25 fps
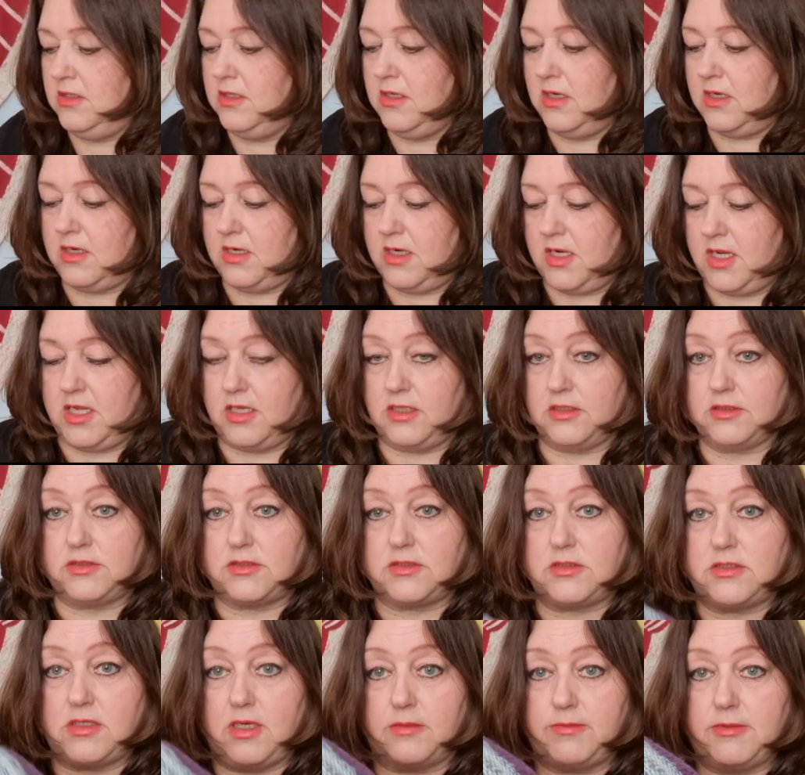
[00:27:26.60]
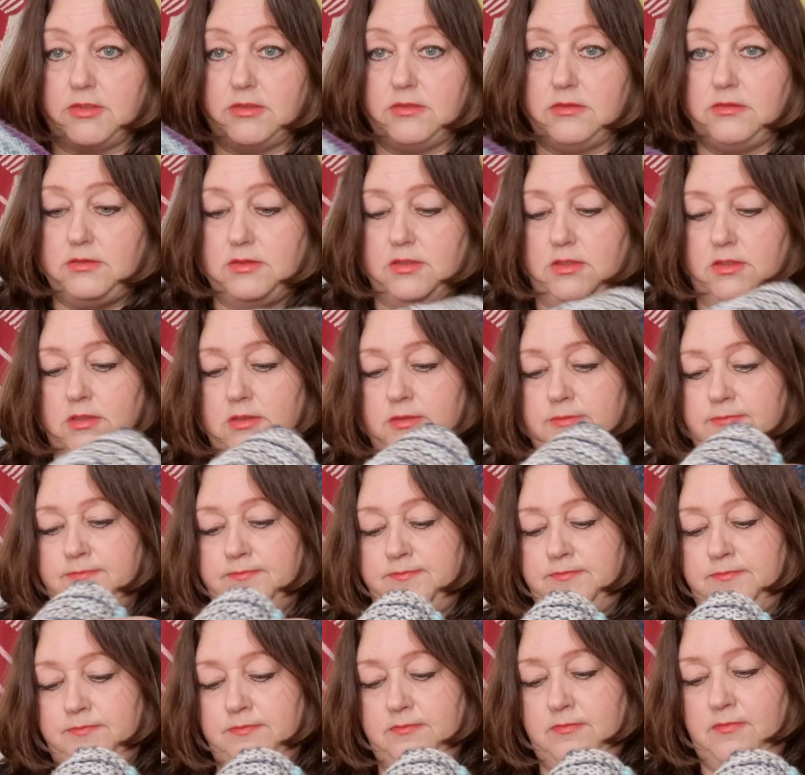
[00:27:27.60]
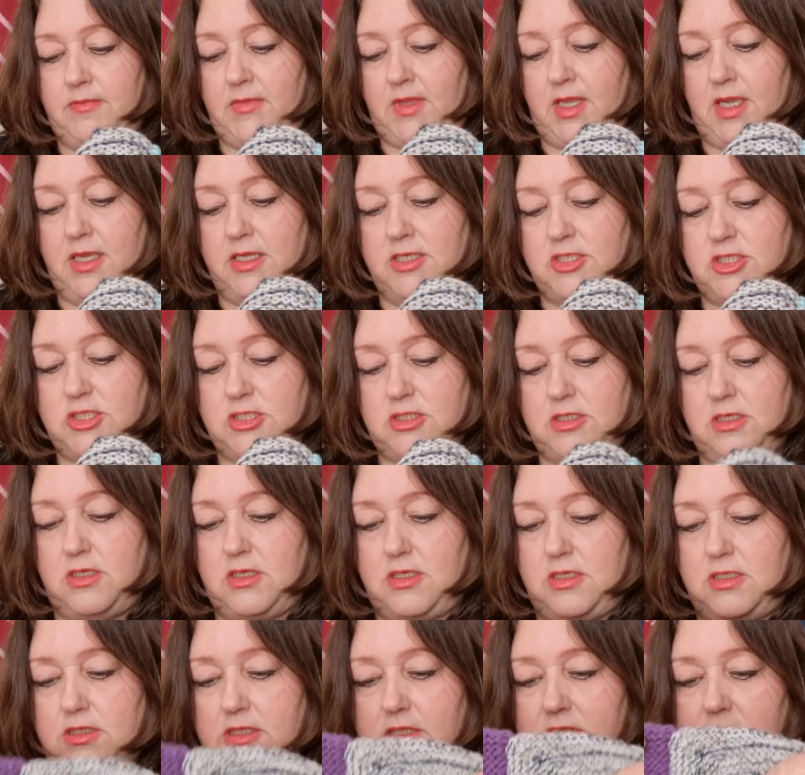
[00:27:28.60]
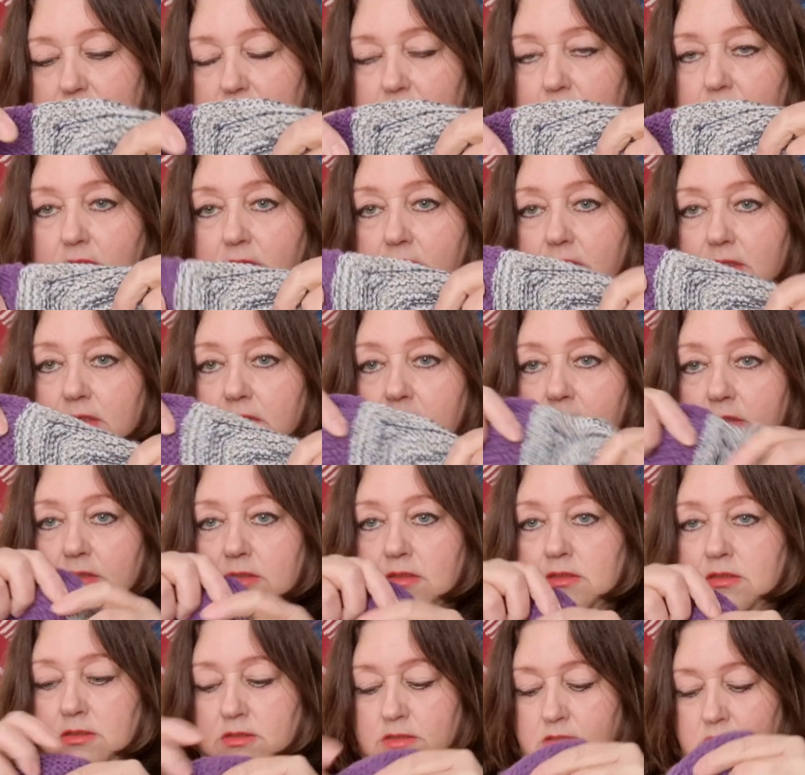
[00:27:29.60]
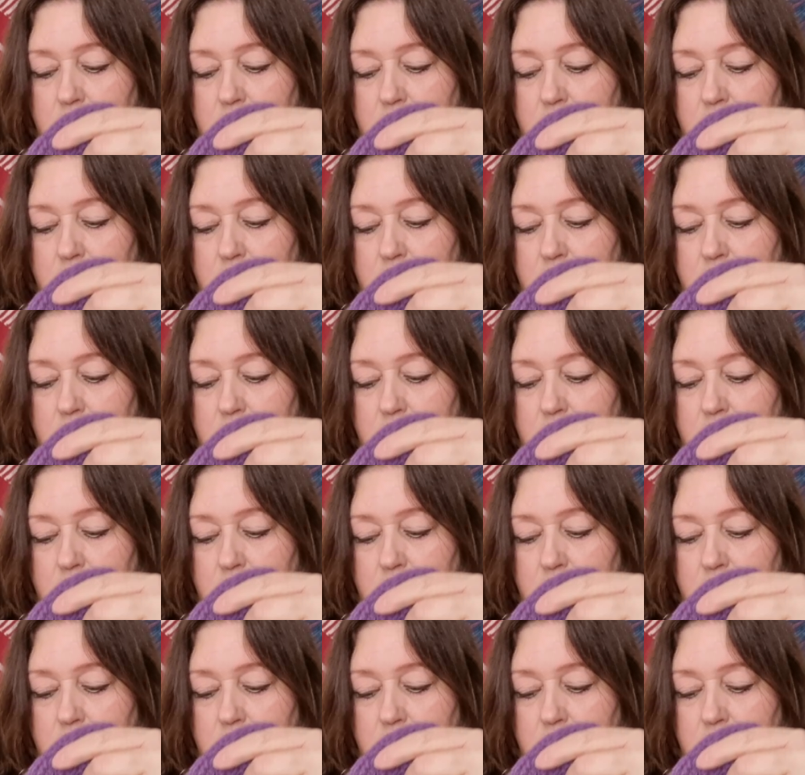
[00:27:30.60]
yarn held double. I started this on